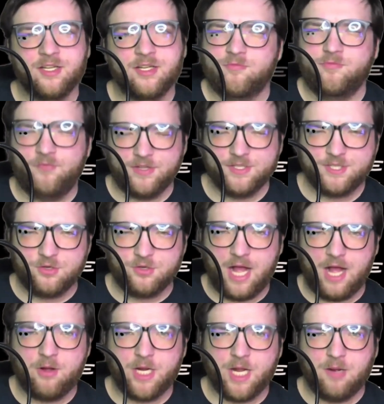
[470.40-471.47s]
physical
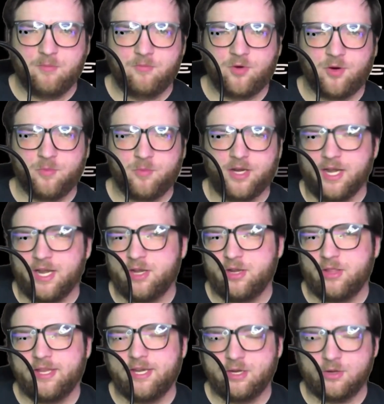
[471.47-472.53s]
outcome from it, and
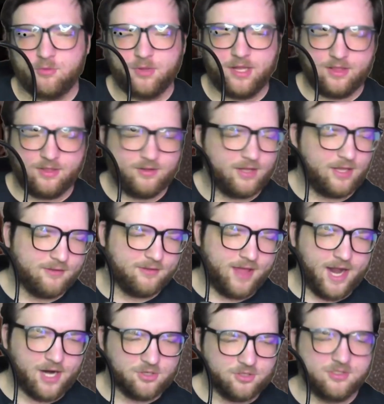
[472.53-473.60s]
they do. They have a lot of
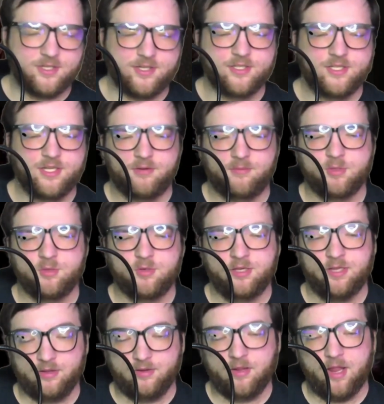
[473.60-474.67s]
action scenes here between
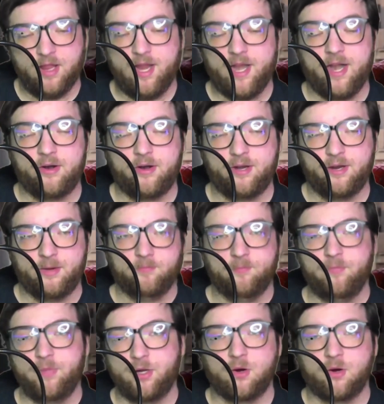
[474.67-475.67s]
Harry and Peter are